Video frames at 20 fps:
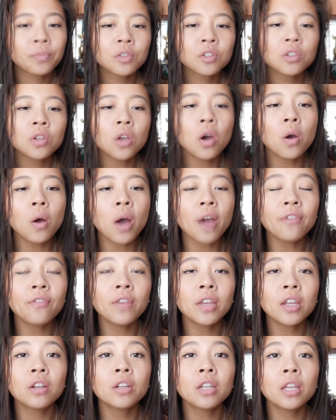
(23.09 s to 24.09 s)
So I
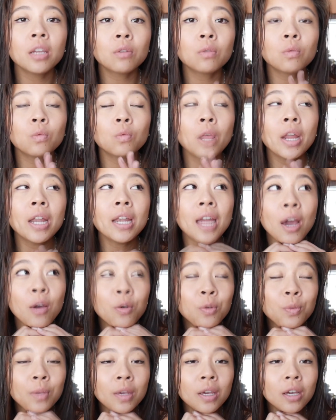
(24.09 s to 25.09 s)
figured right now
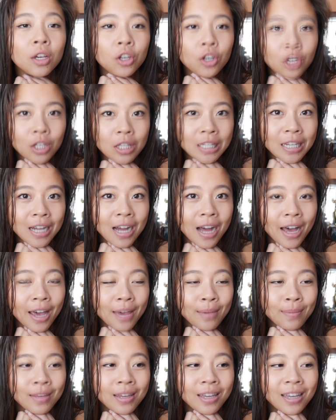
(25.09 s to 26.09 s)
would be a good
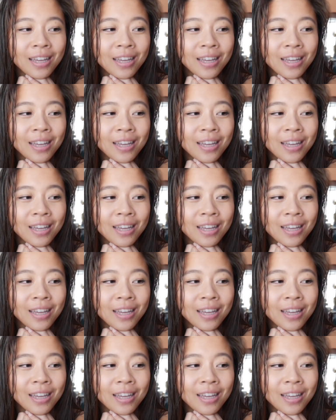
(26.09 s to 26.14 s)
time